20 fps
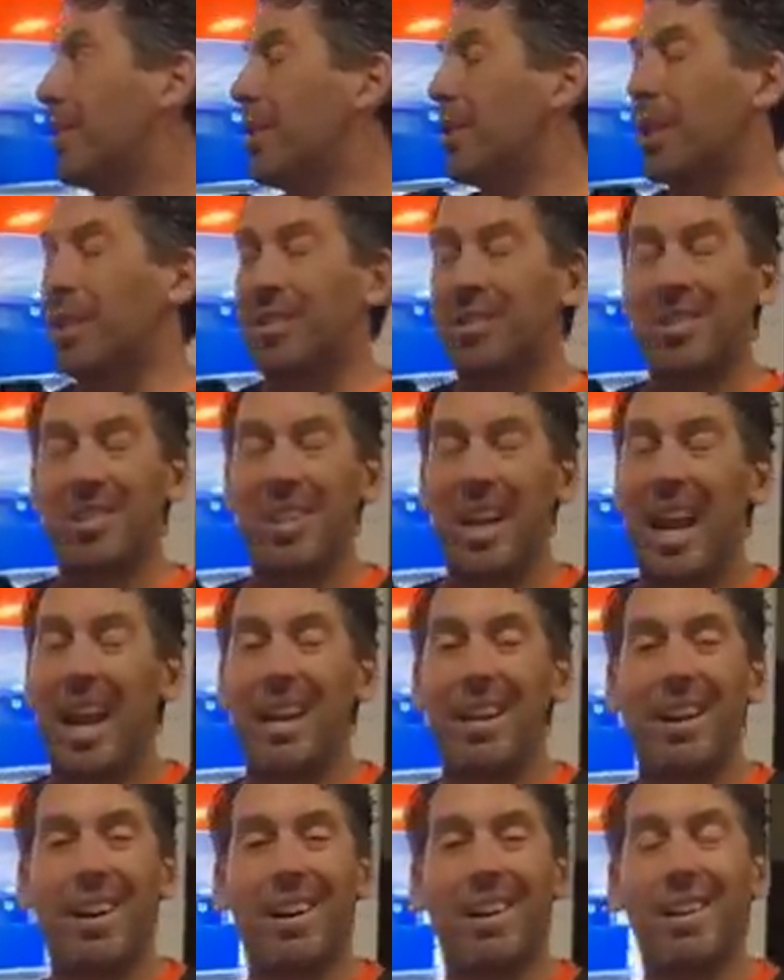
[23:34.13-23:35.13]
You can
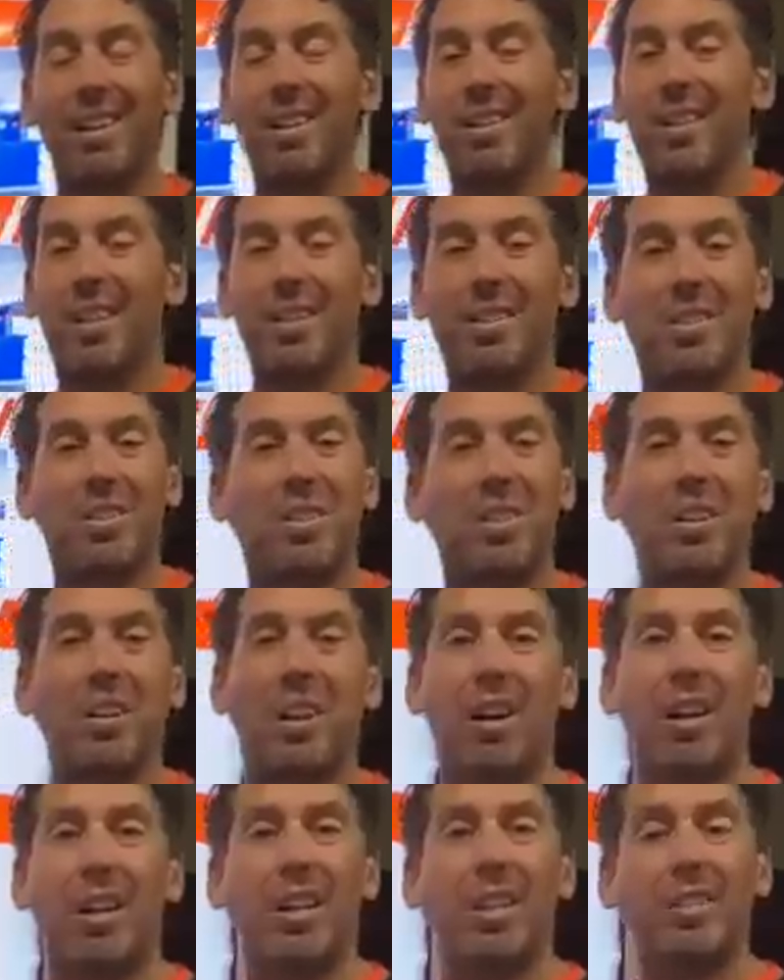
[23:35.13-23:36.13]
stand on it, you can sit
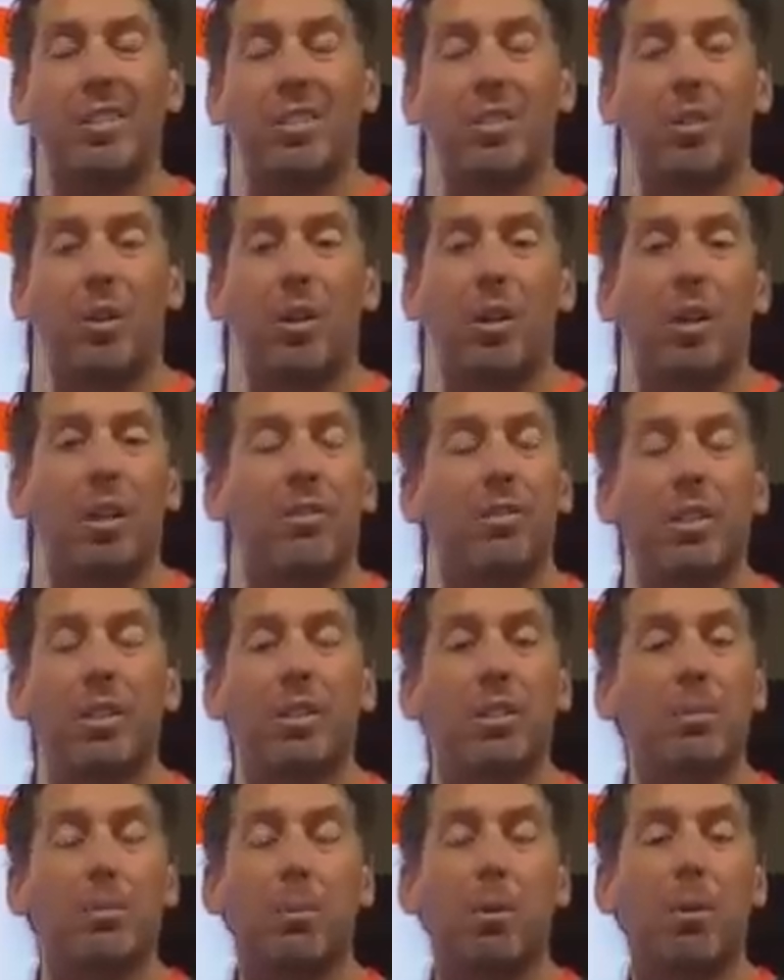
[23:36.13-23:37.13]
on it. It's strong enough
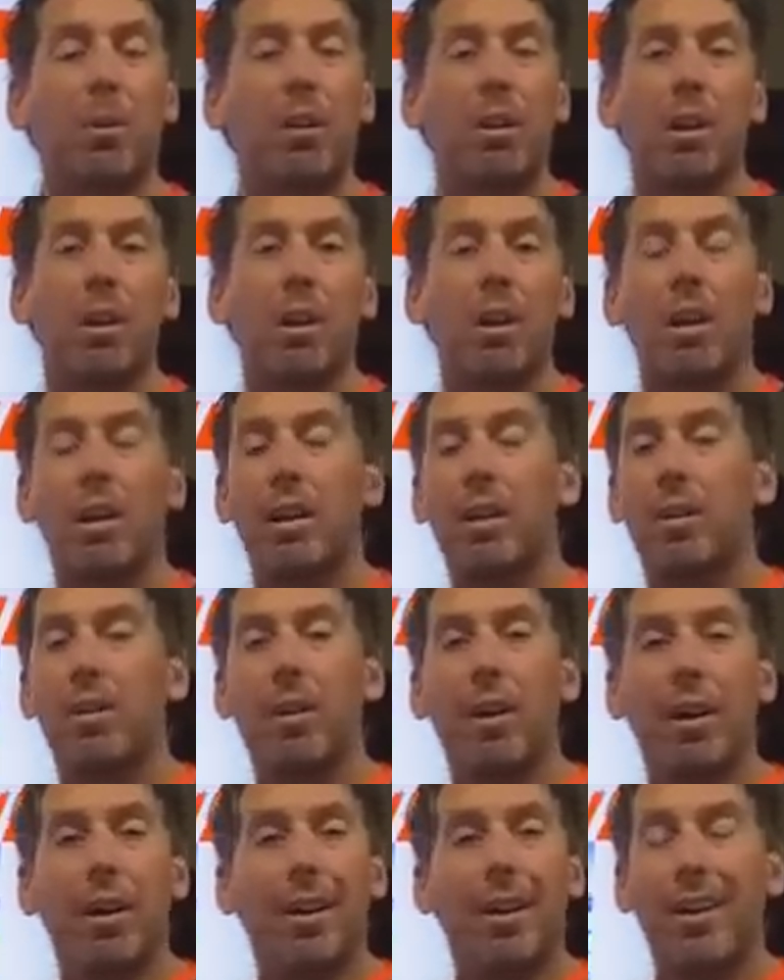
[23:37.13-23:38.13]
to support
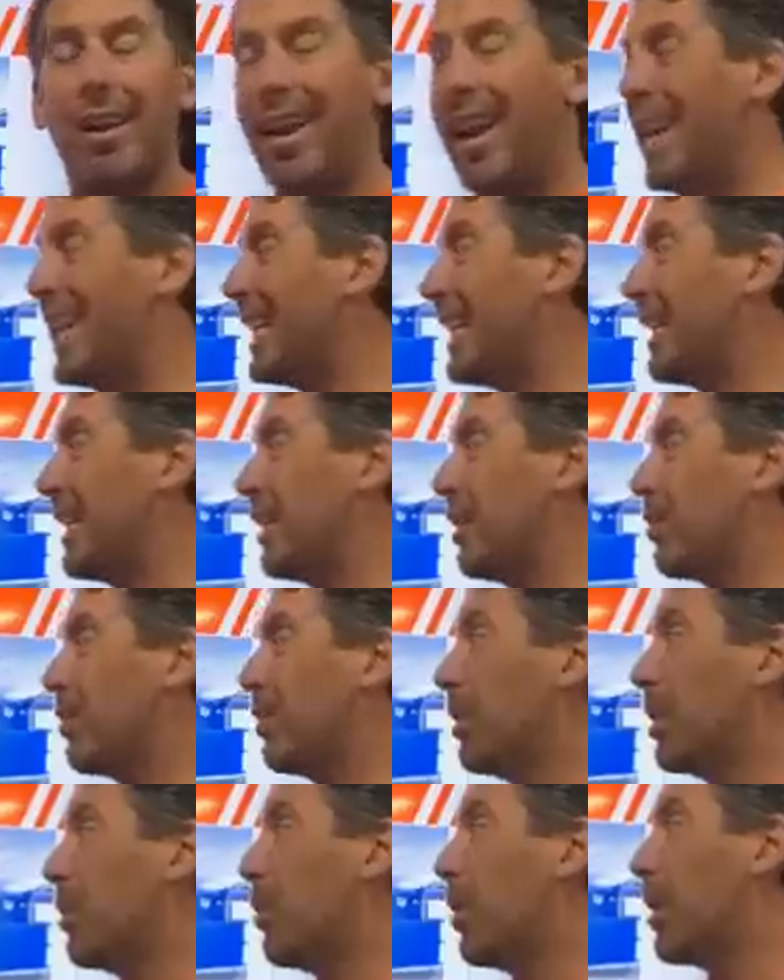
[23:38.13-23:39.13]
anything you
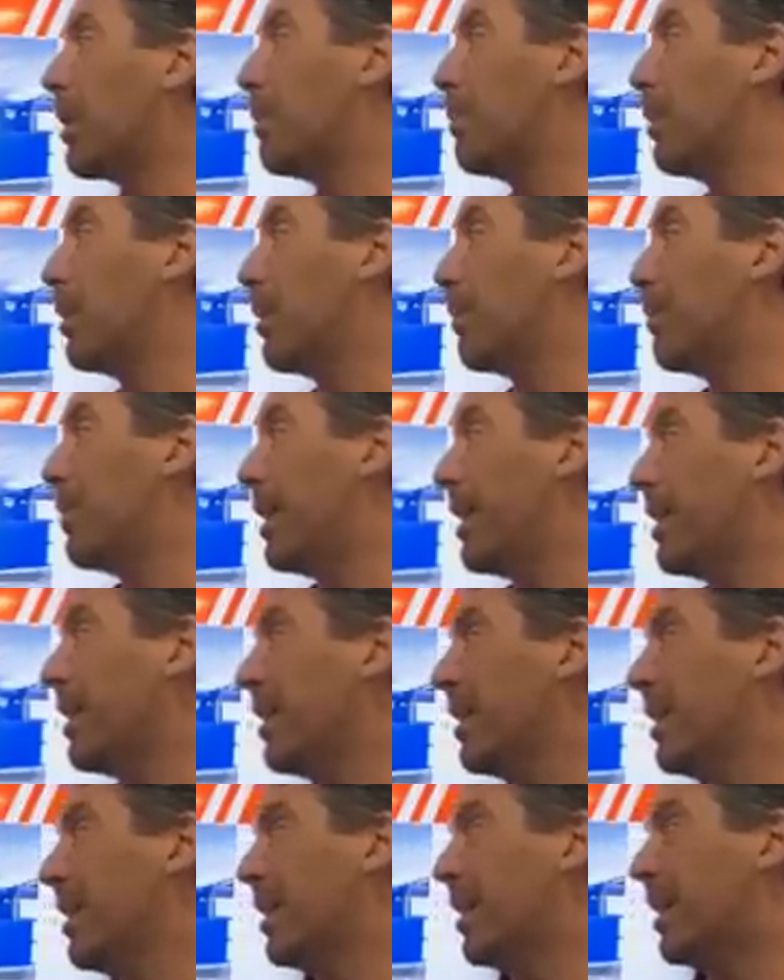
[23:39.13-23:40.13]
really want to put up
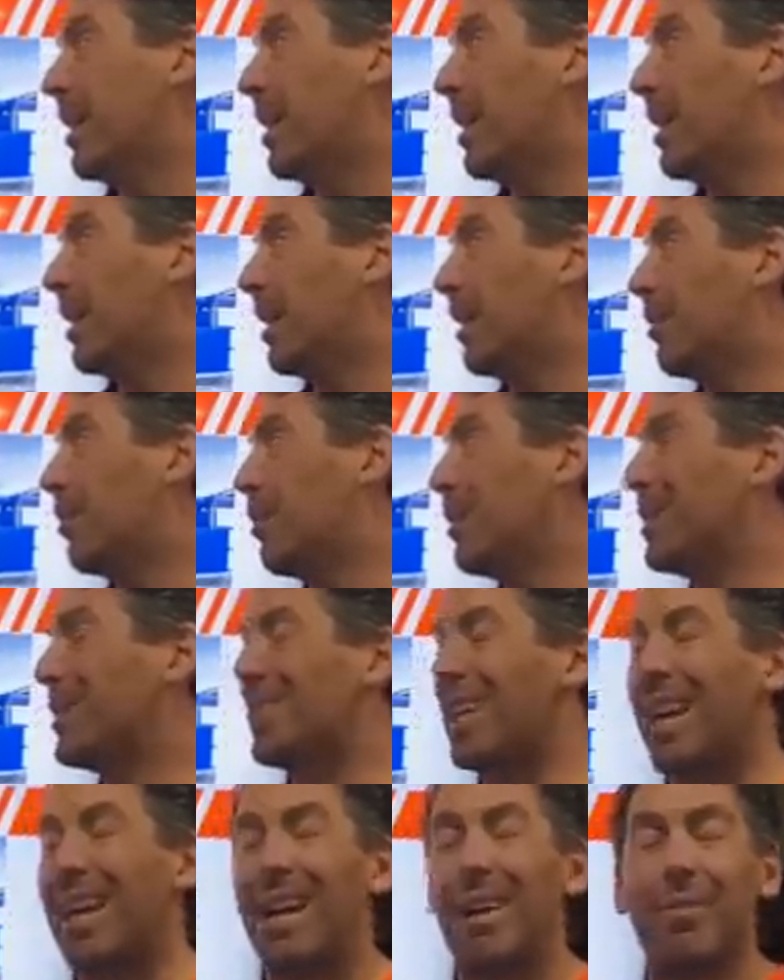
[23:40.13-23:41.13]
there. We
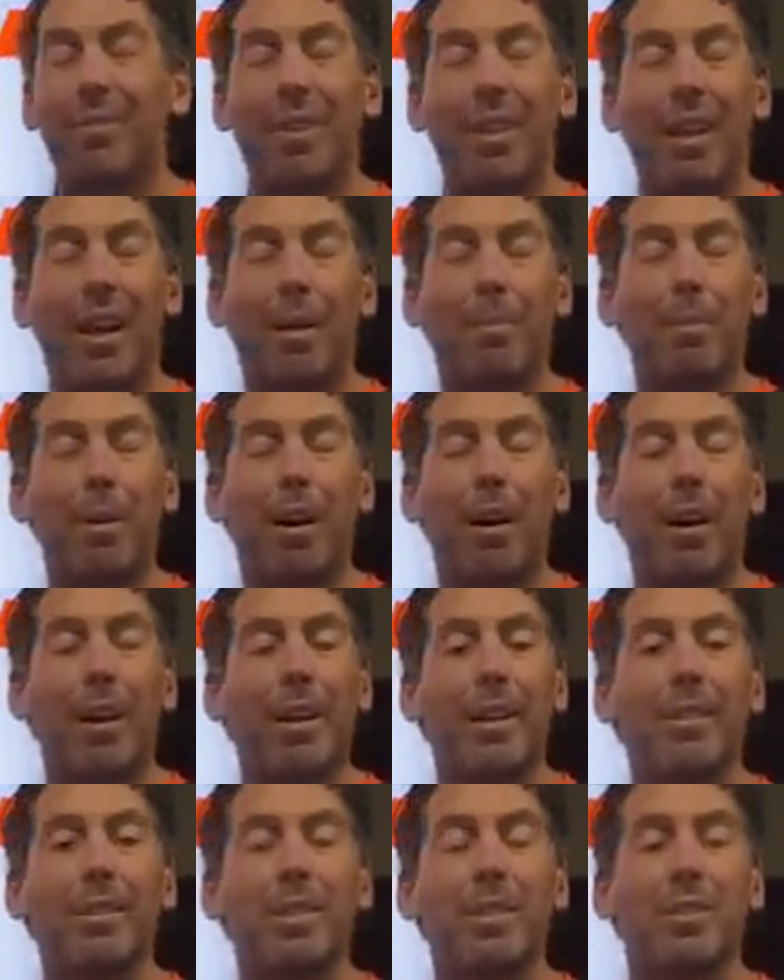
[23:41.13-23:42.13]
sat up
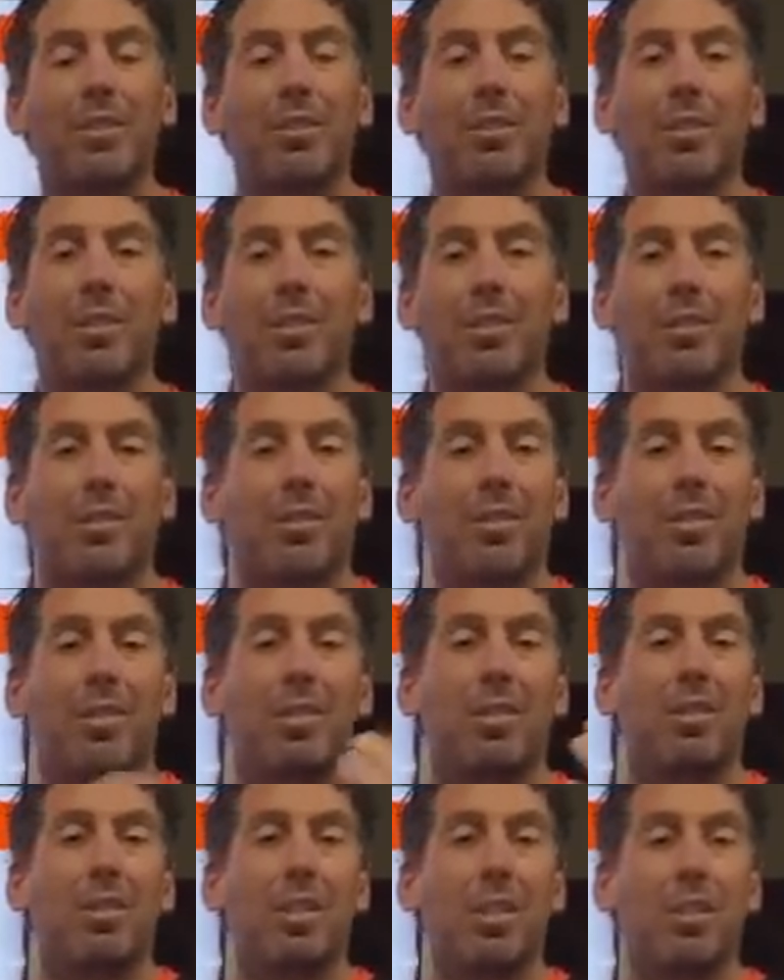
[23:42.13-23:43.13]
on it and just
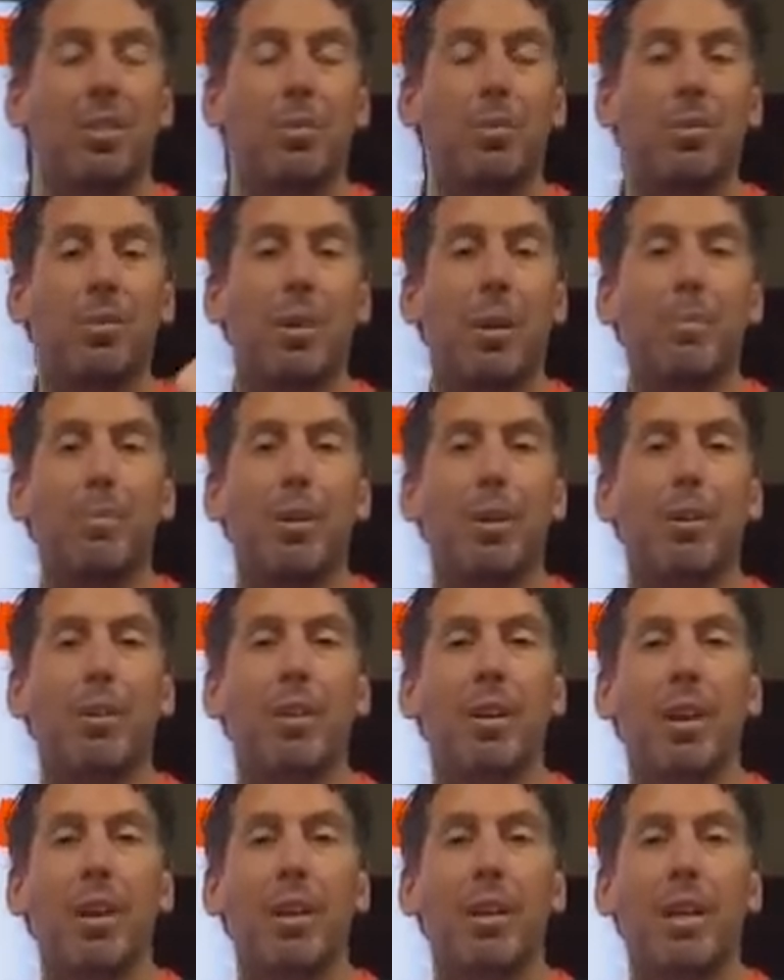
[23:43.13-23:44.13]
was up
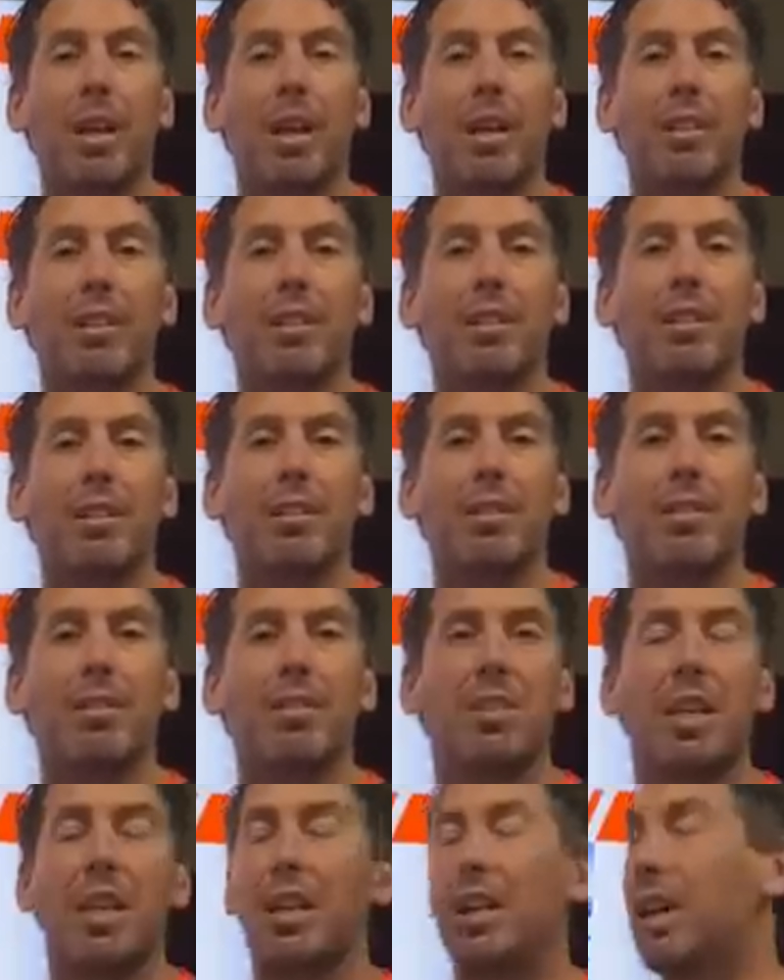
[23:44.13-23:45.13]
there, kind of
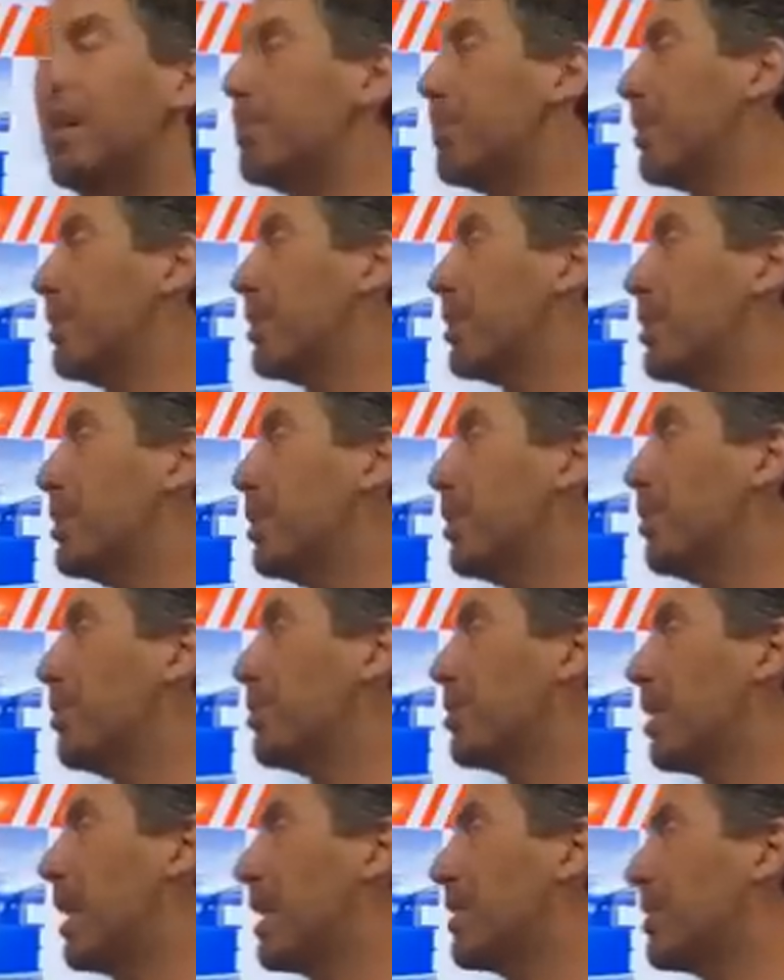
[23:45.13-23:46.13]
sitting up in the
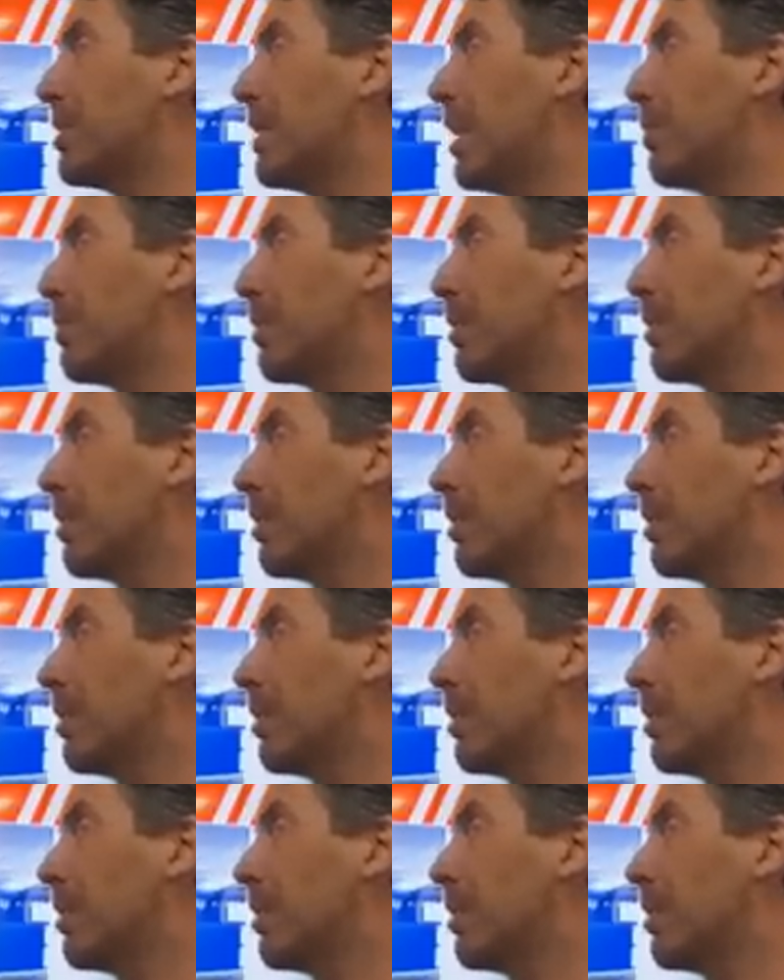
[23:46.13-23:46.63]
dunes last